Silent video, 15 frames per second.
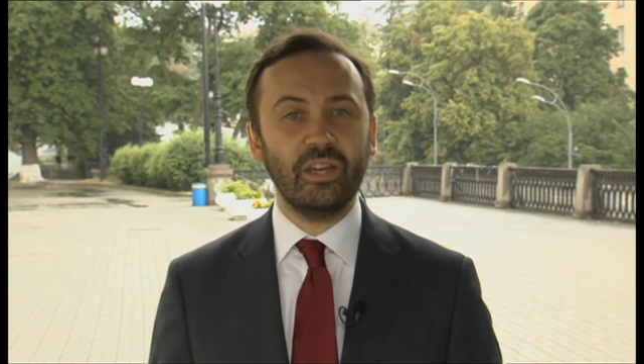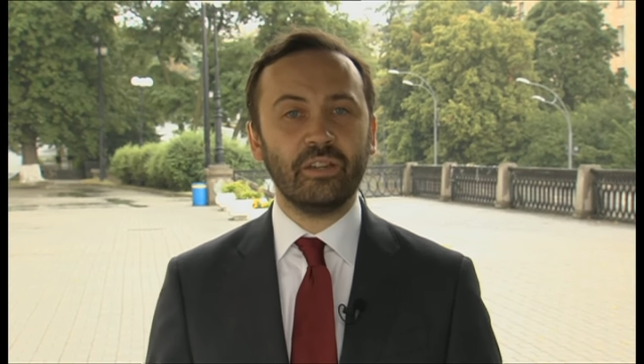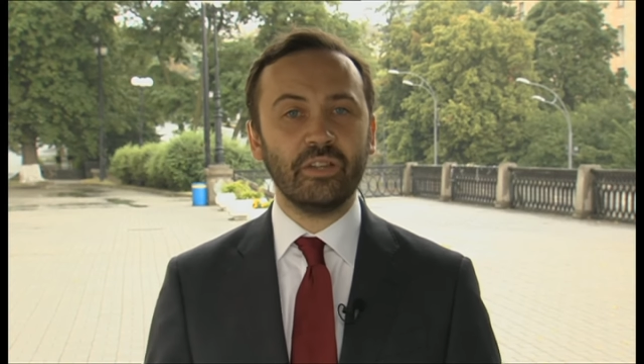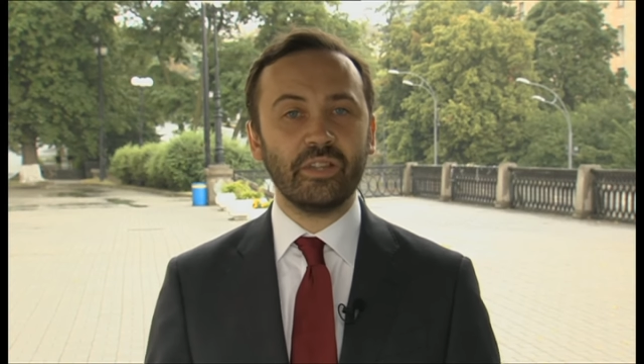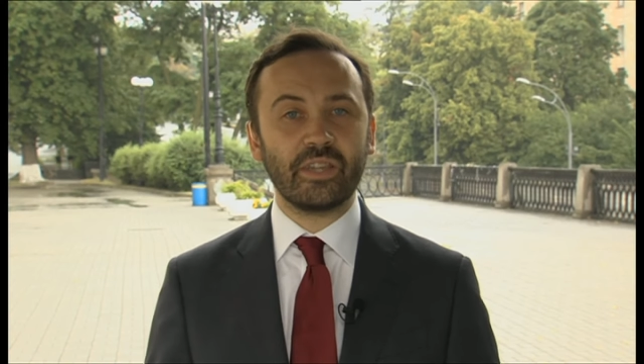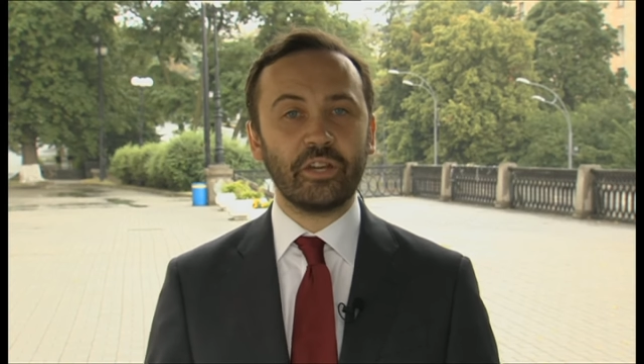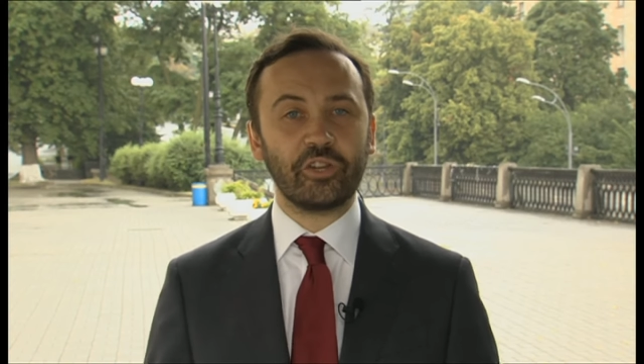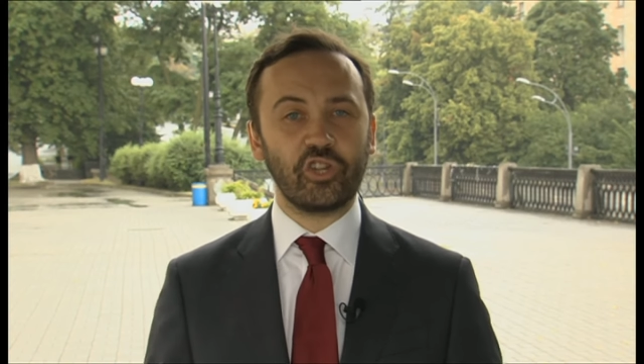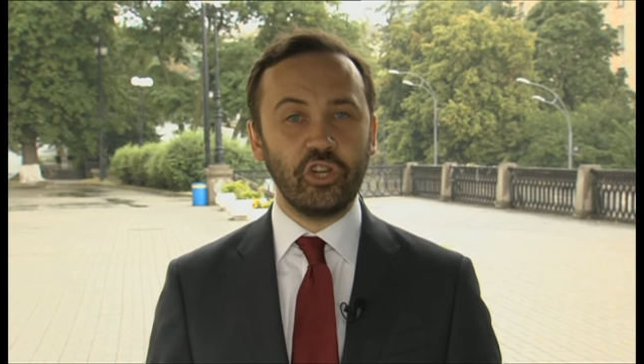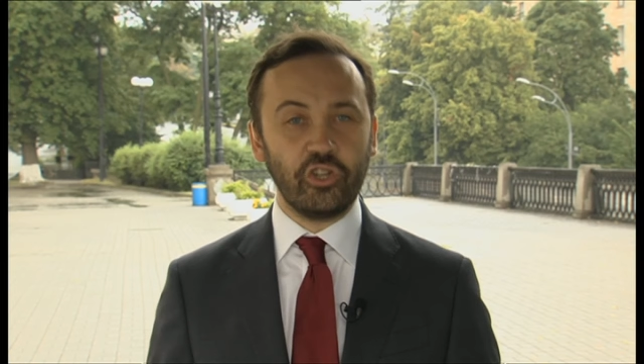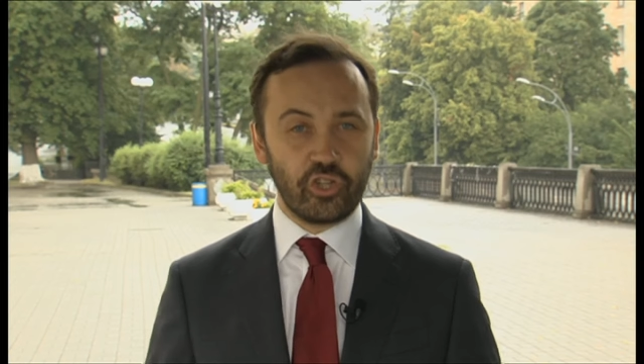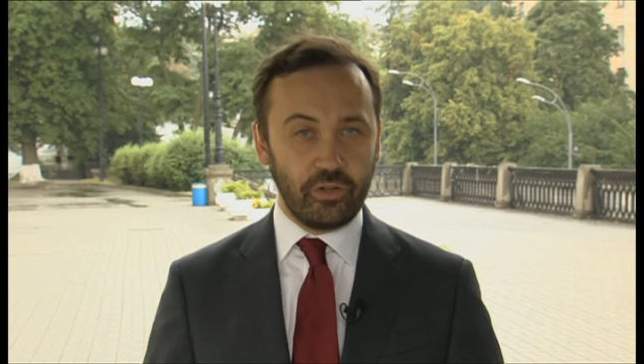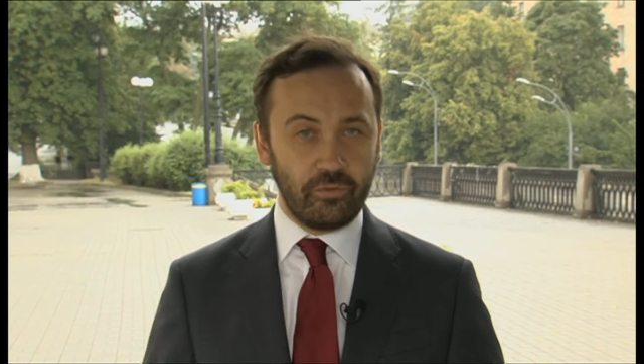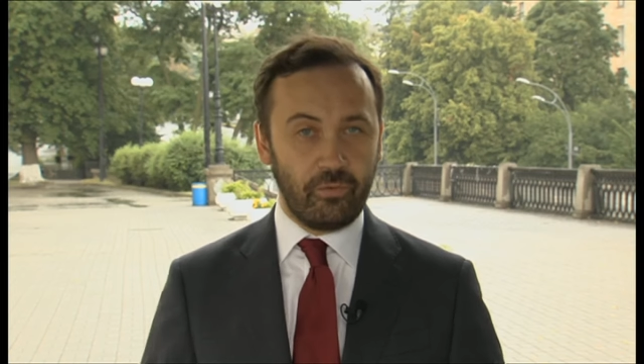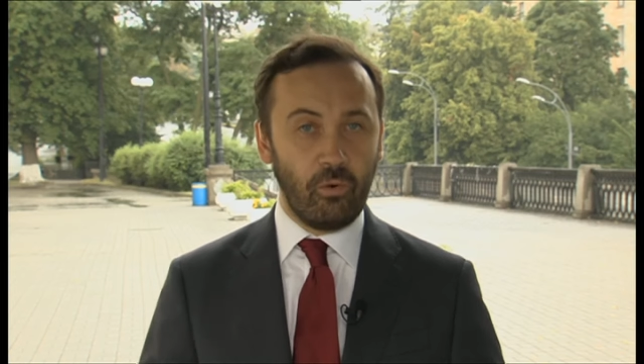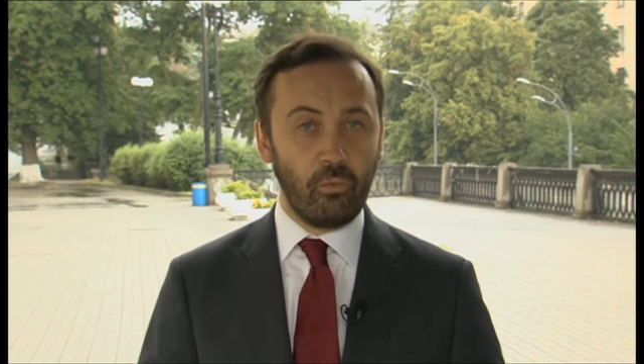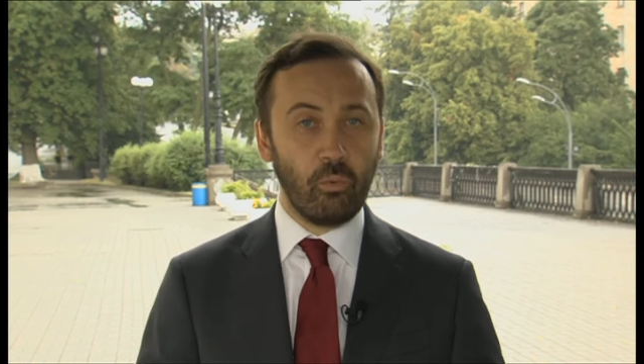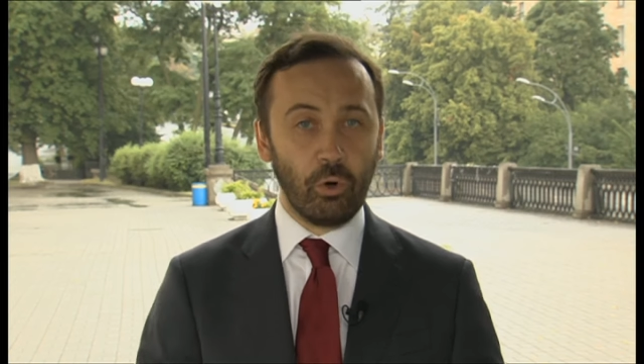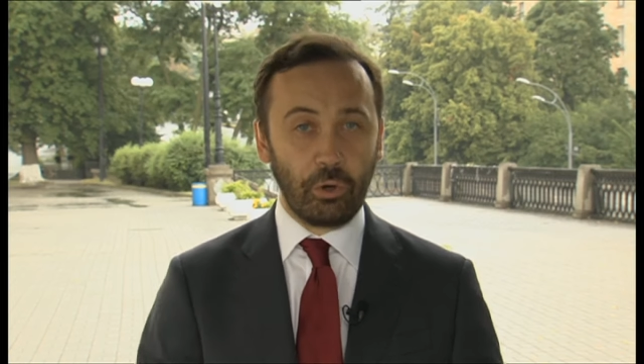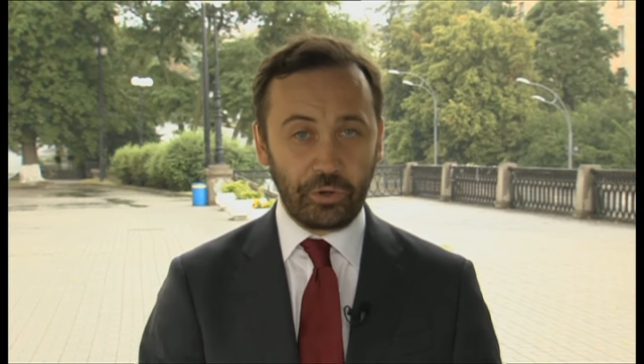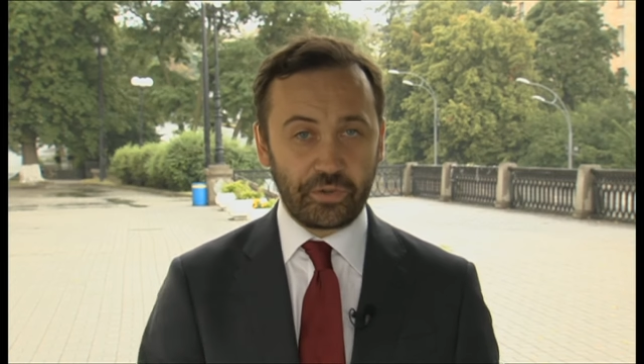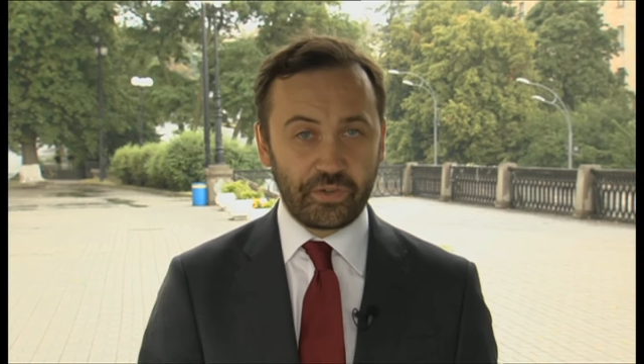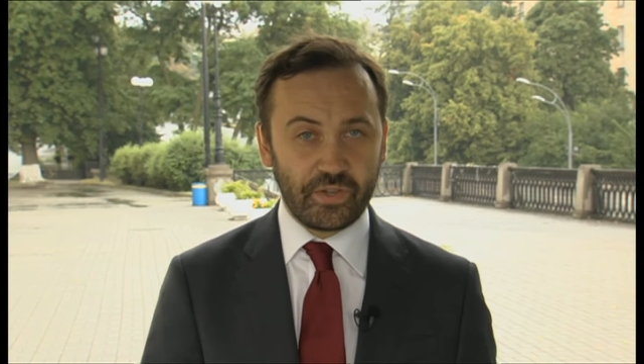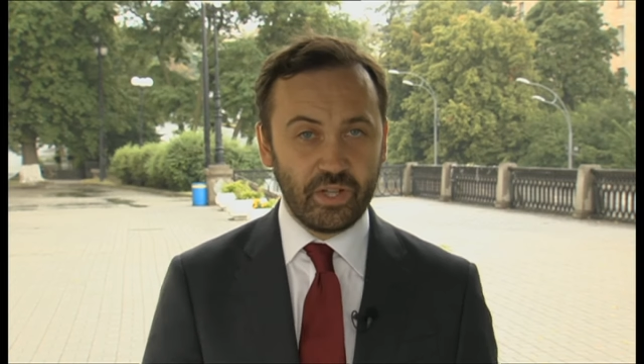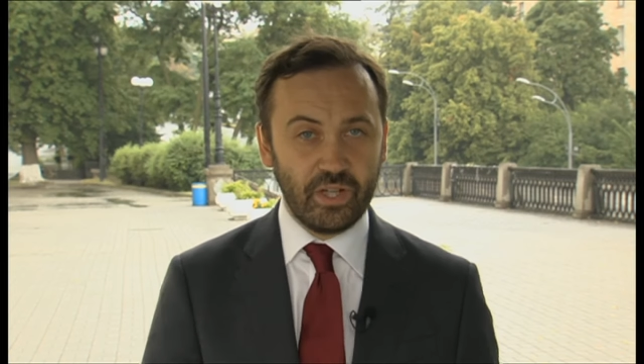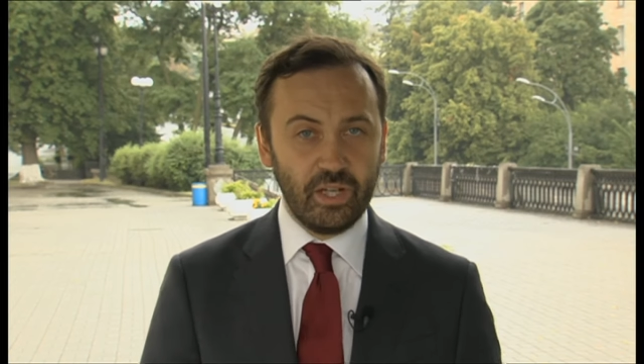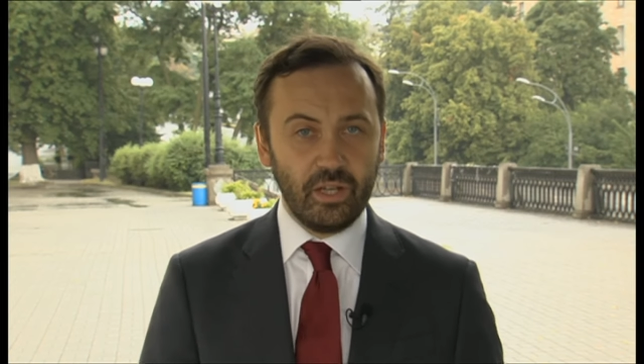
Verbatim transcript: these are changing for worse.